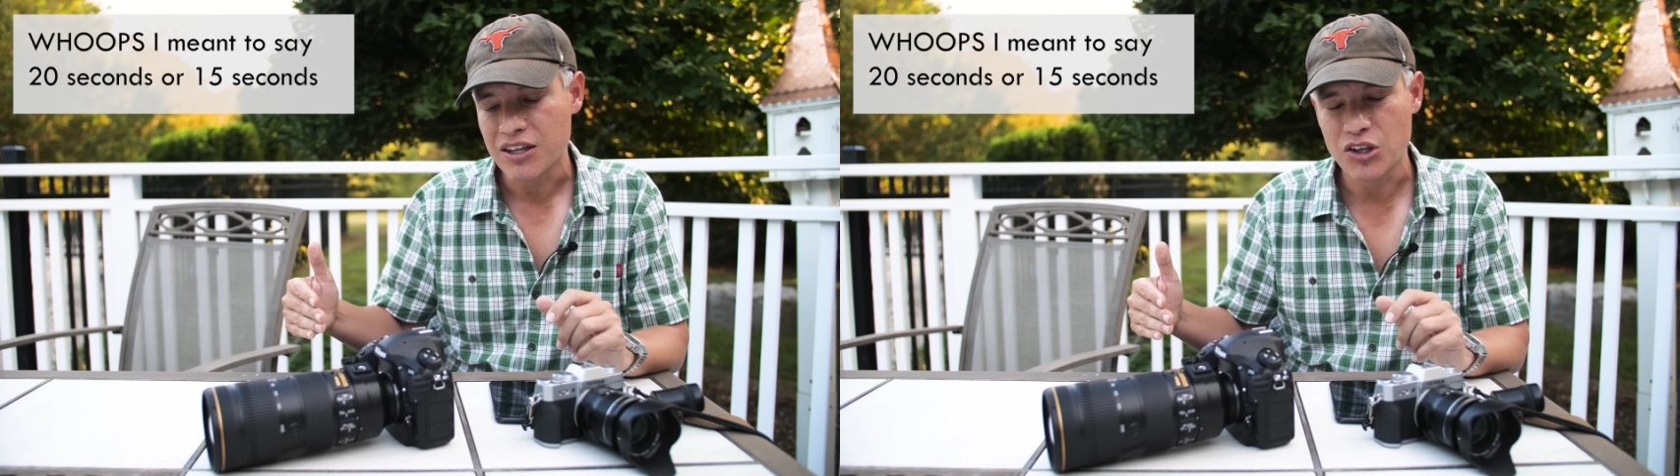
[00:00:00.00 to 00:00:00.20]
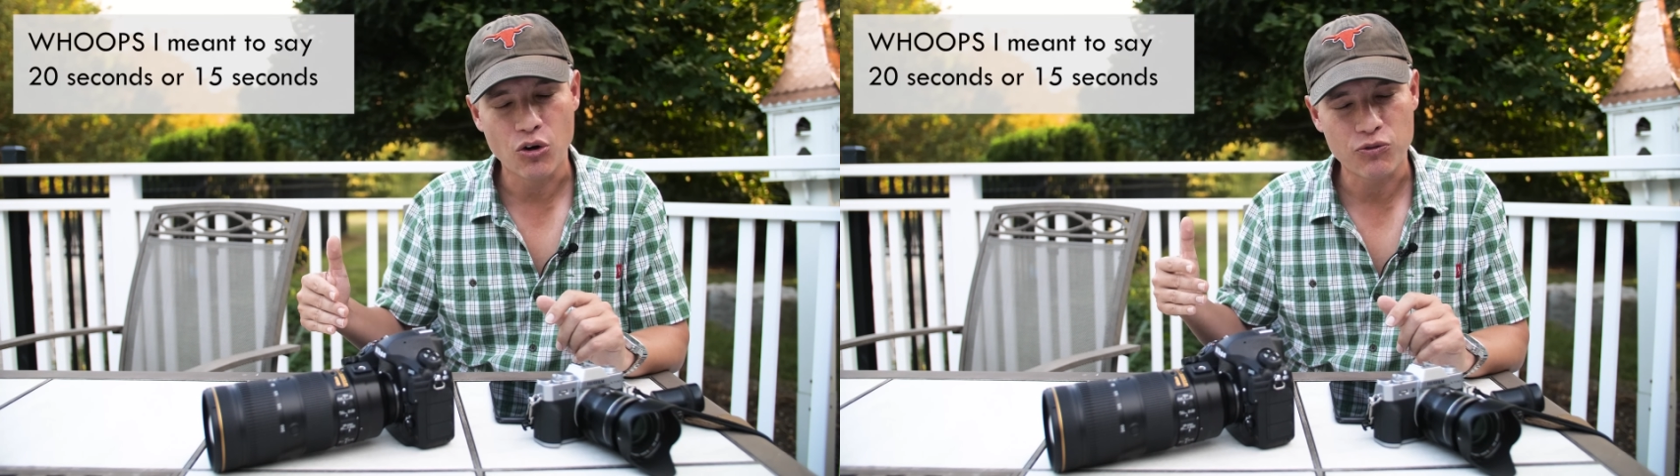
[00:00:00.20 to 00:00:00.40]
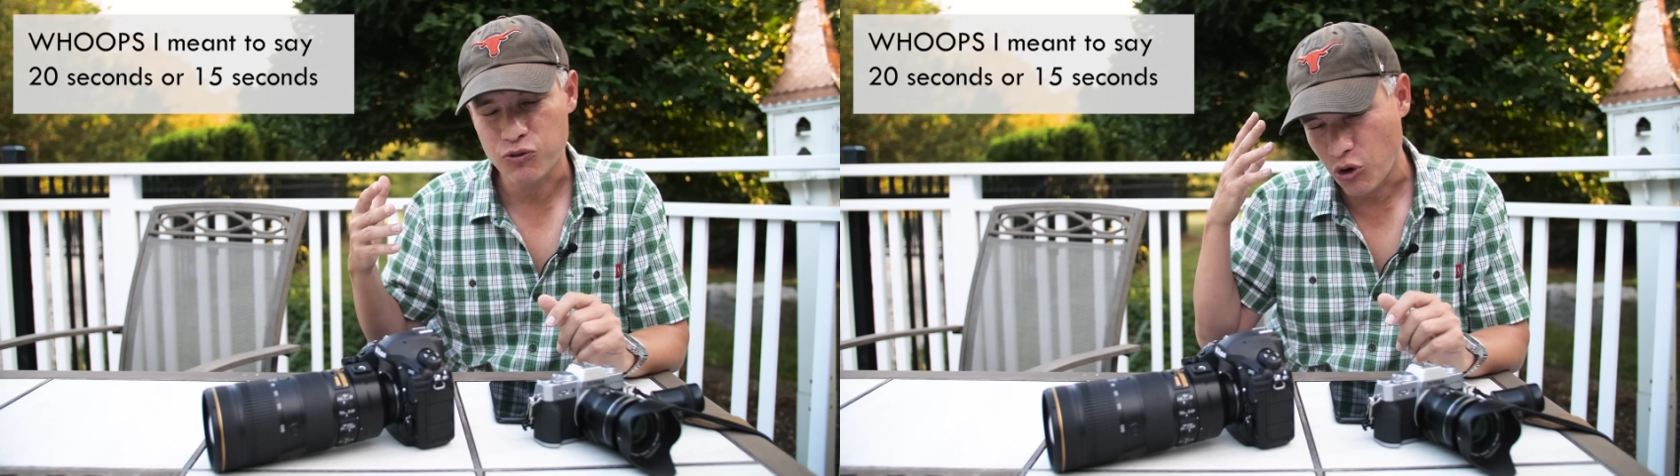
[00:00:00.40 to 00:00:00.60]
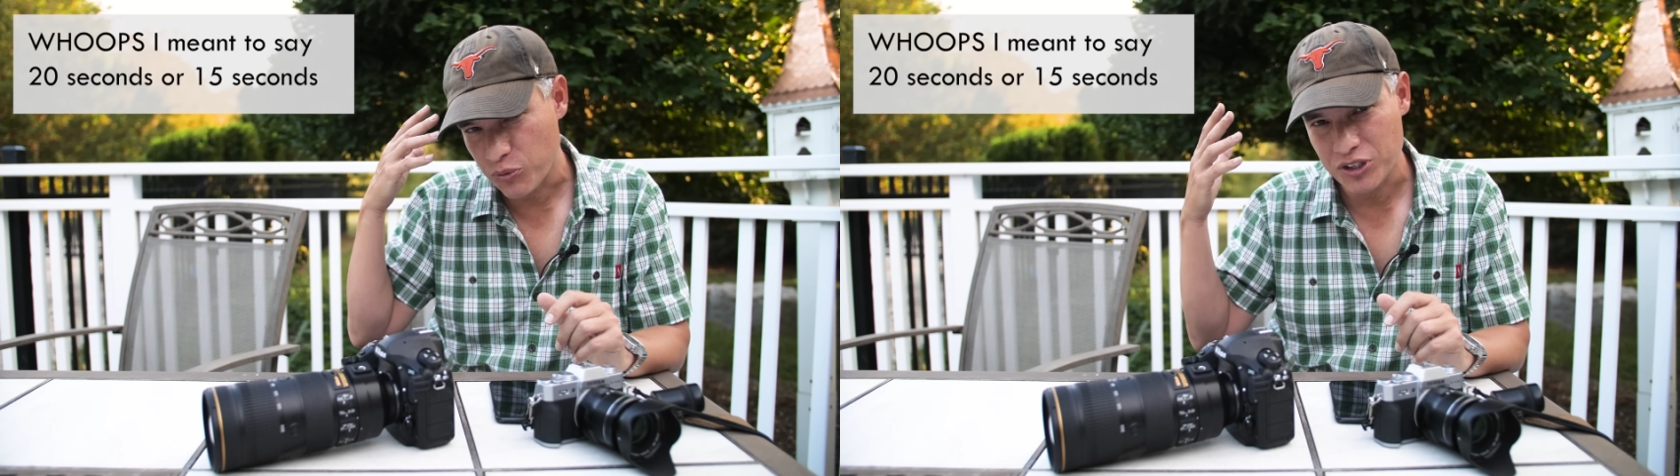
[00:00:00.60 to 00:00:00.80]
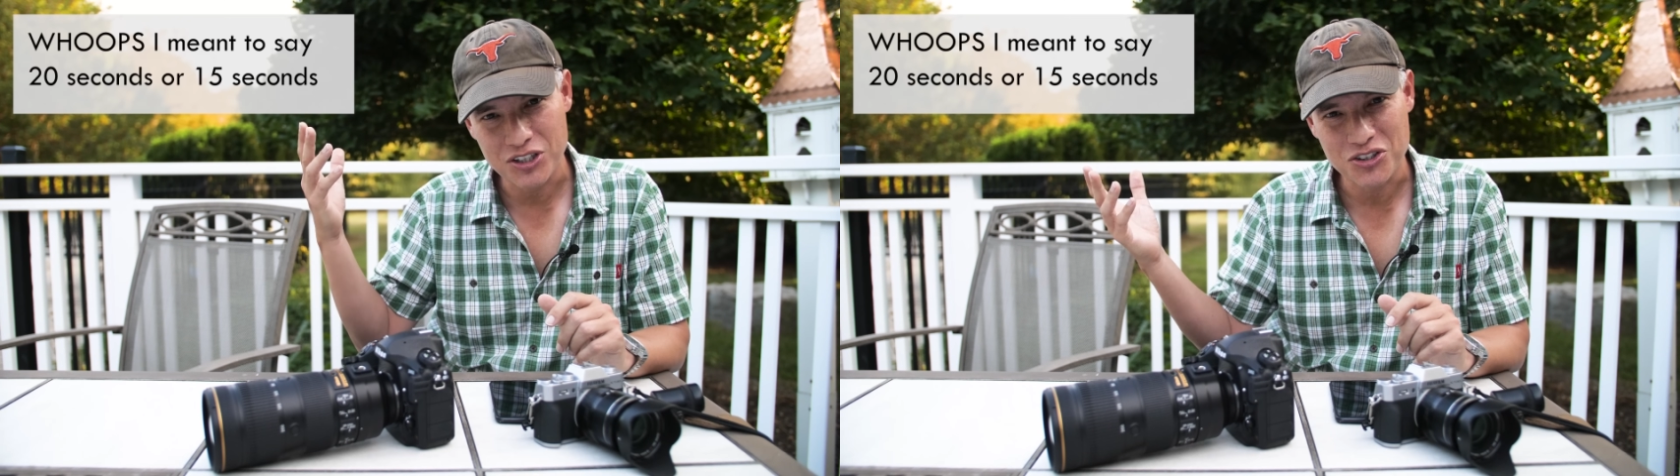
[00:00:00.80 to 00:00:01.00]
there are
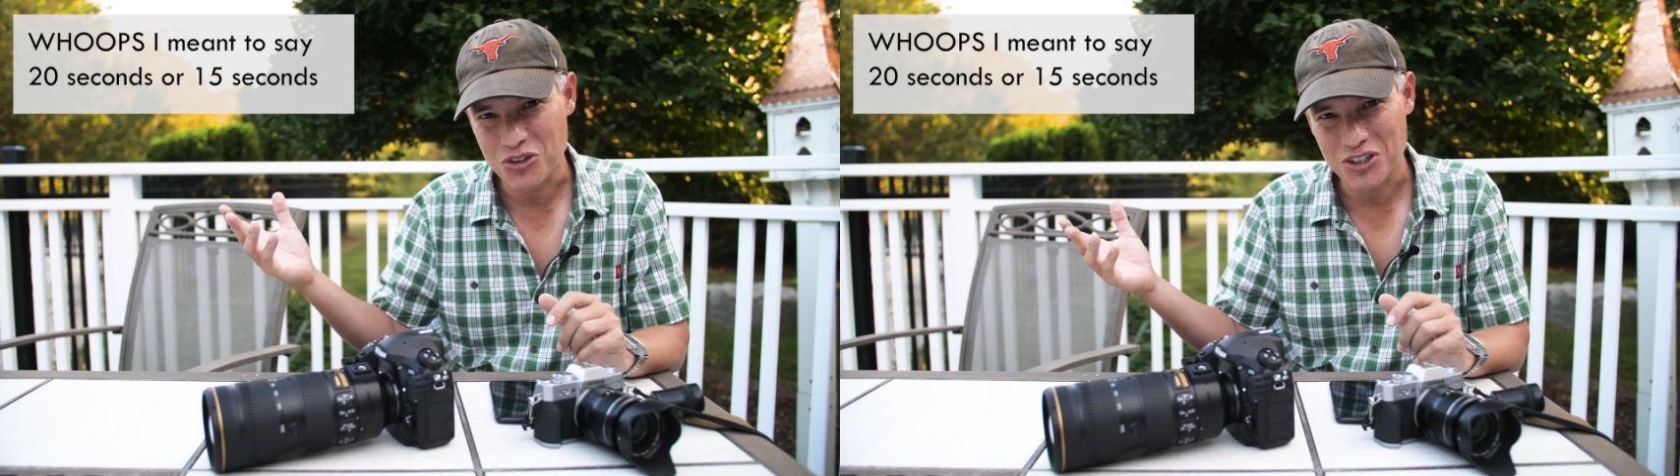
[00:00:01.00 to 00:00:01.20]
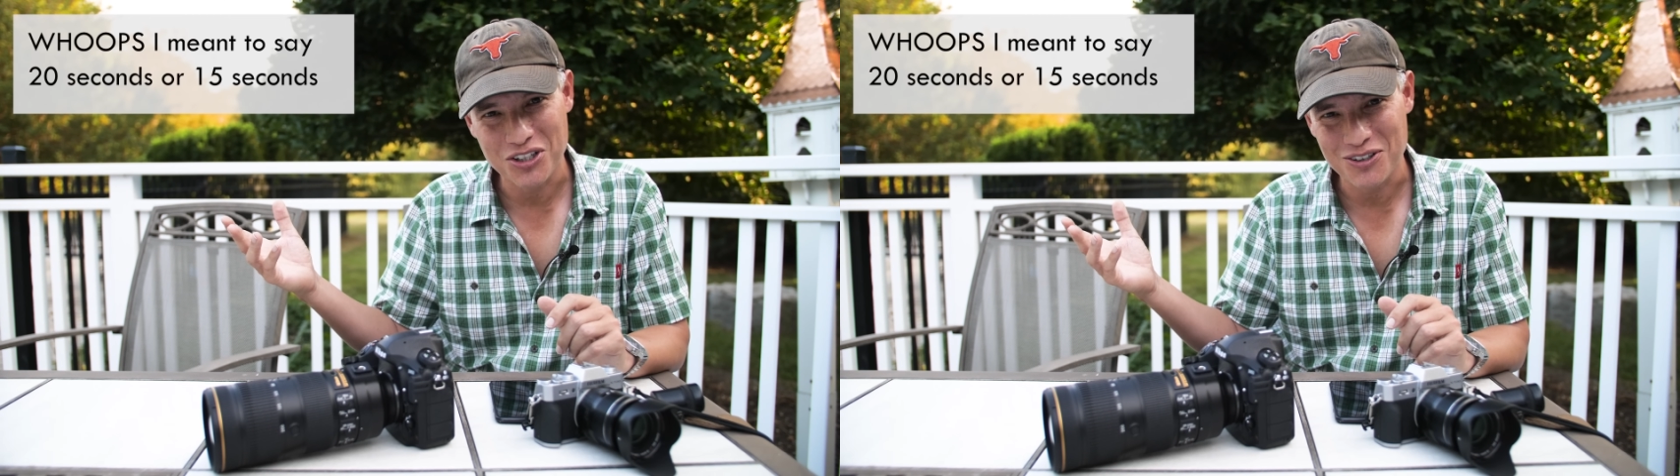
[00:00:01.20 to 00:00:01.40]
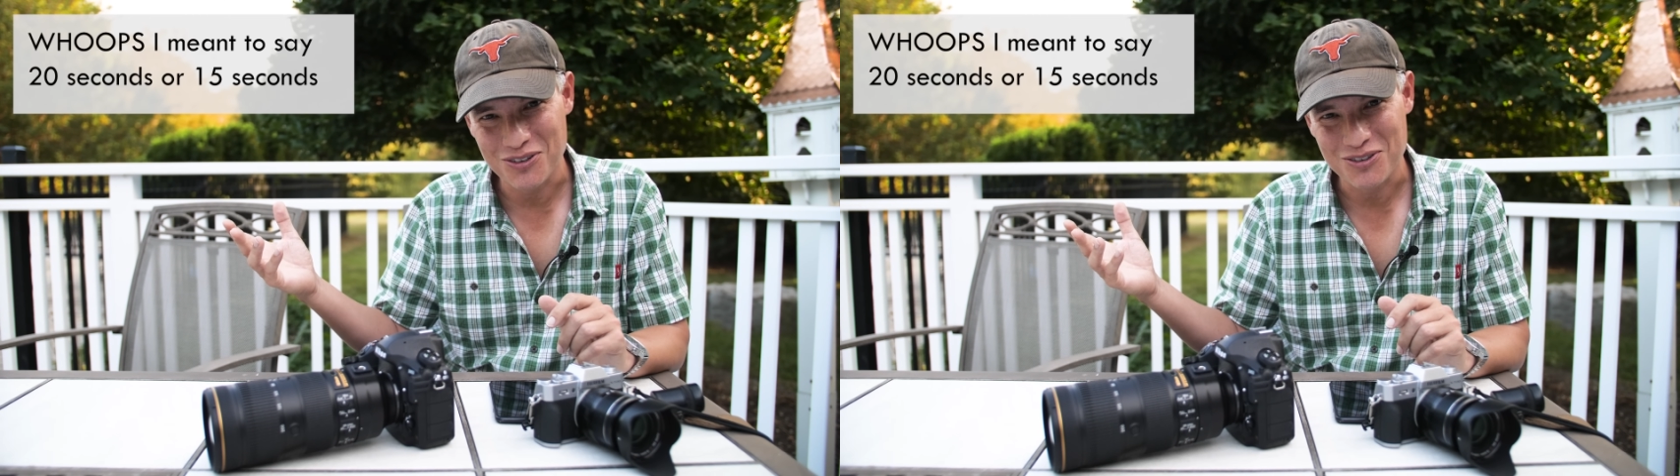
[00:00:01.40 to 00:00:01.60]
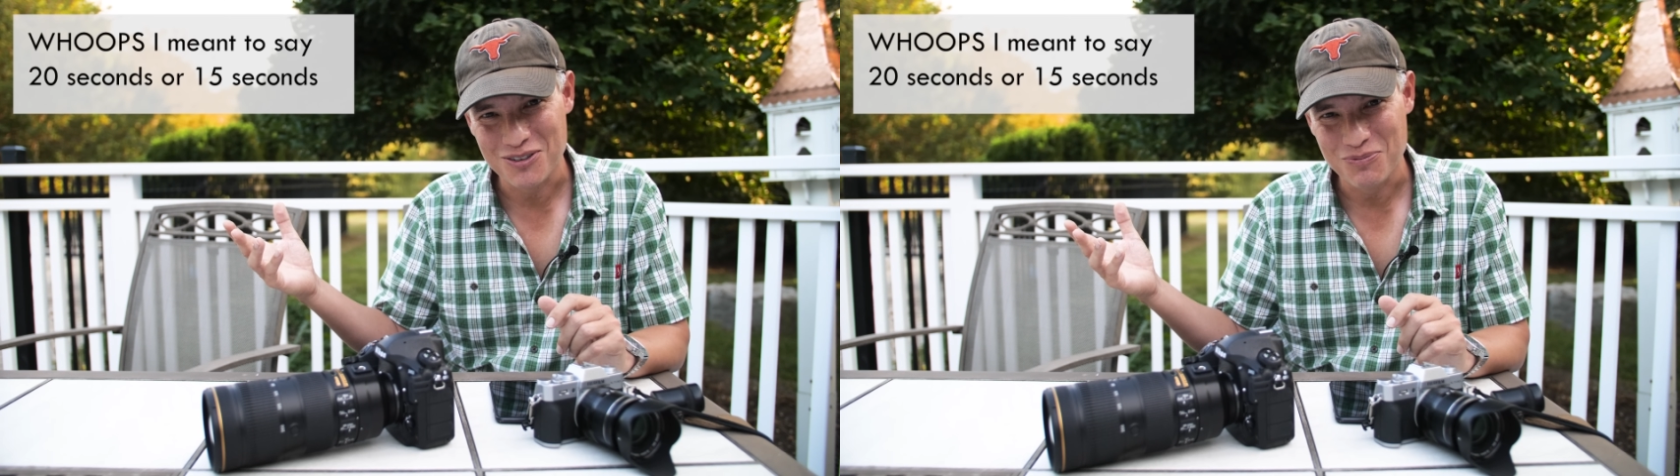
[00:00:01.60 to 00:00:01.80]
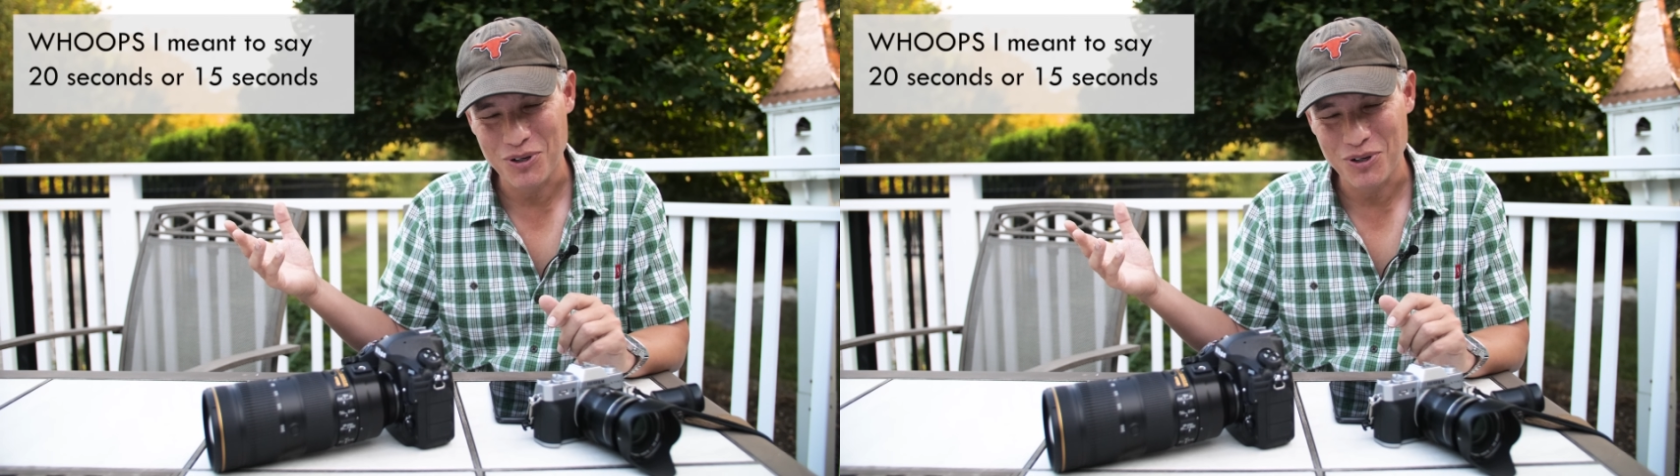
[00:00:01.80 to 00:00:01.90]
formulas you can use,